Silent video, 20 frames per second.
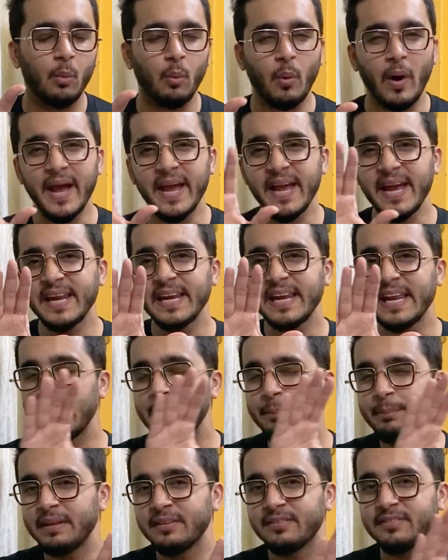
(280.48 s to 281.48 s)

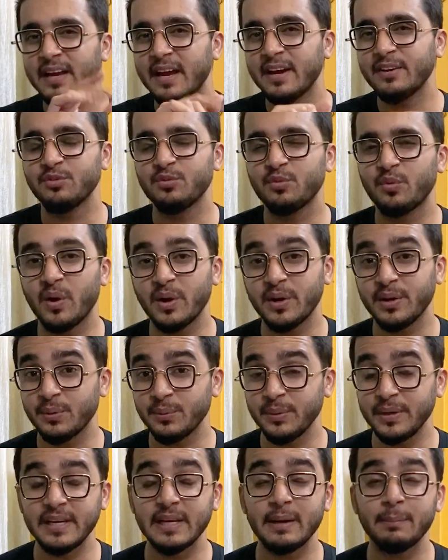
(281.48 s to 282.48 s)
YNAB stands for
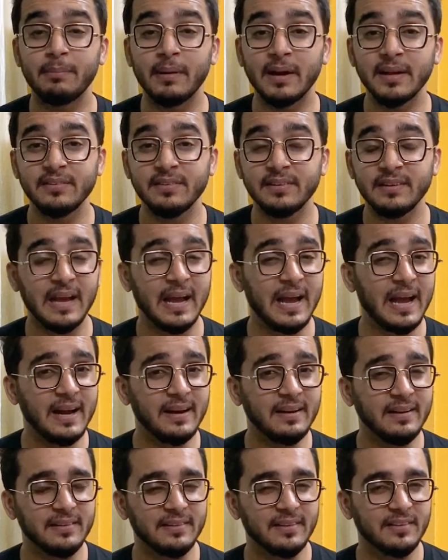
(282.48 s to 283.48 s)
you need a budget
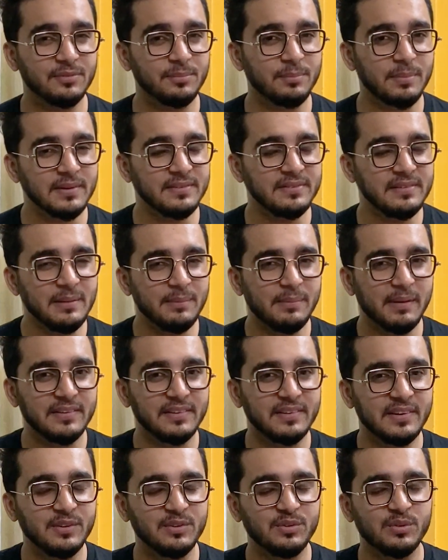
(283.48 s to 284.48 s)
and this personal
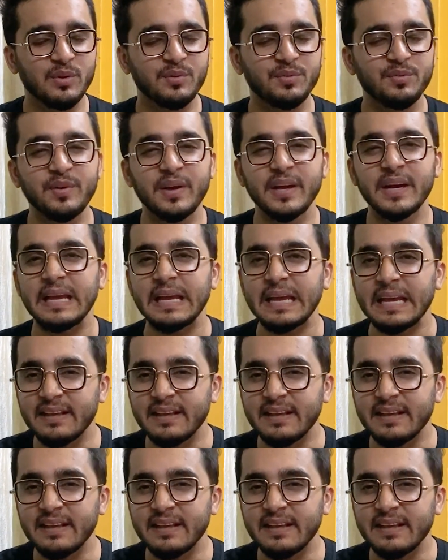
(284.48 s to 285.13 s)
budgeting software